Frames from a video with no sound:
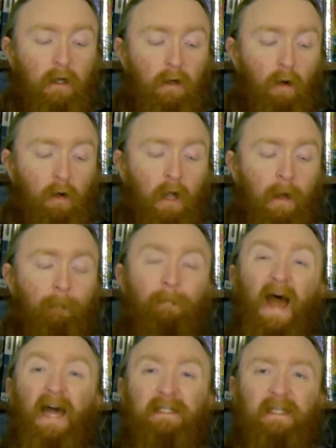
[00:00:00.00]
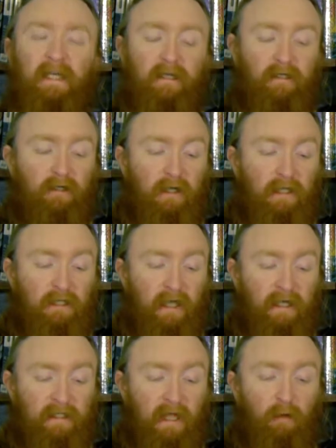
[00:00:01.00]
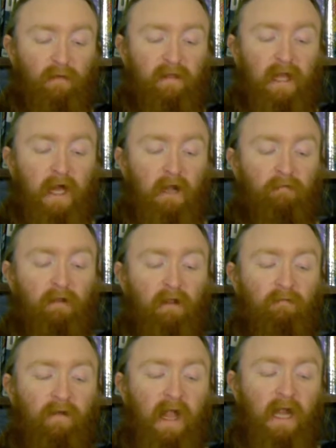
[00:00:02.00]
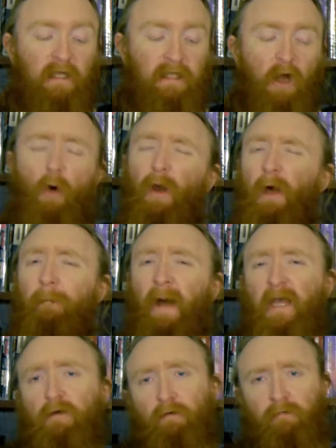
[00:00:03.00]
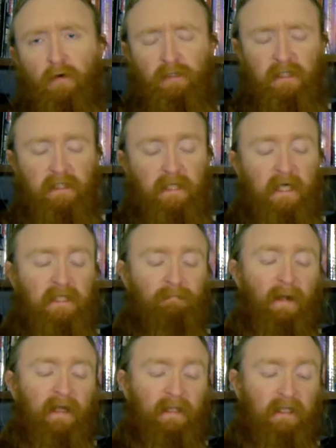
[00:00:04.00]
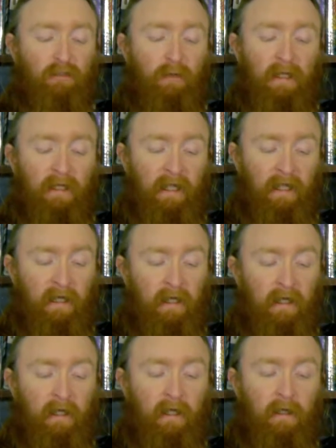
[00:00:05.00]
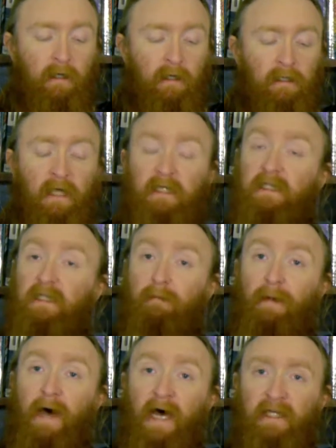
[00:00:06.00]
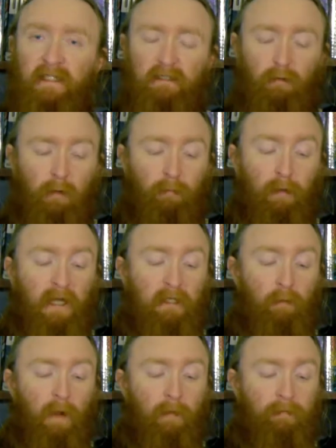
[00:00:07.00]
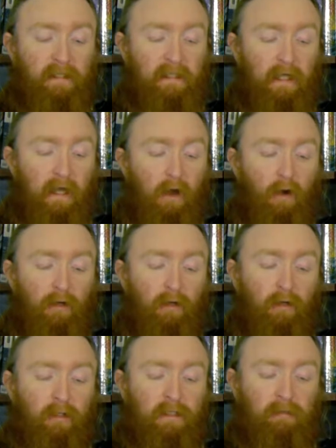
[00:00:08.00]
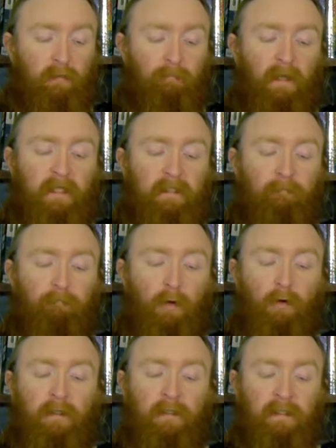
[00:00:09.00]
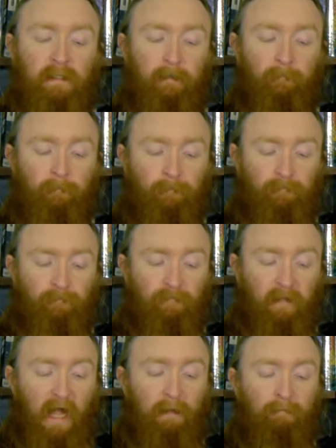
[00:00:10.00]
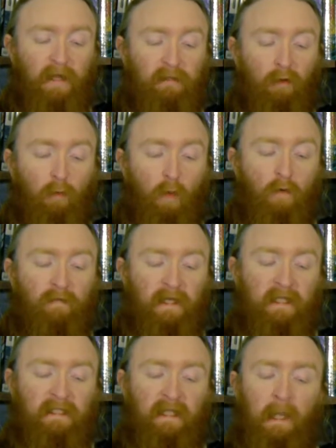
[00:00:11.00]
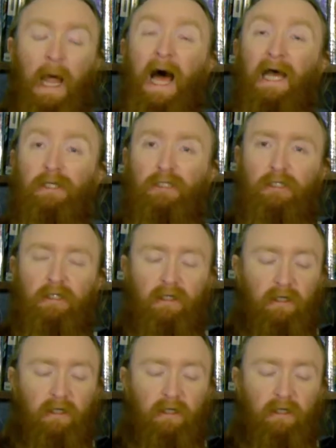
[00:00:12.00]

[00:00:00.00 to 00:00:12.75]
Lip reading: or bat-eared creatures with curving fangs, or albino foxes smiling sweetly. Next to the mask were braided whips on hooks with bits of bones and metal woven into the lash.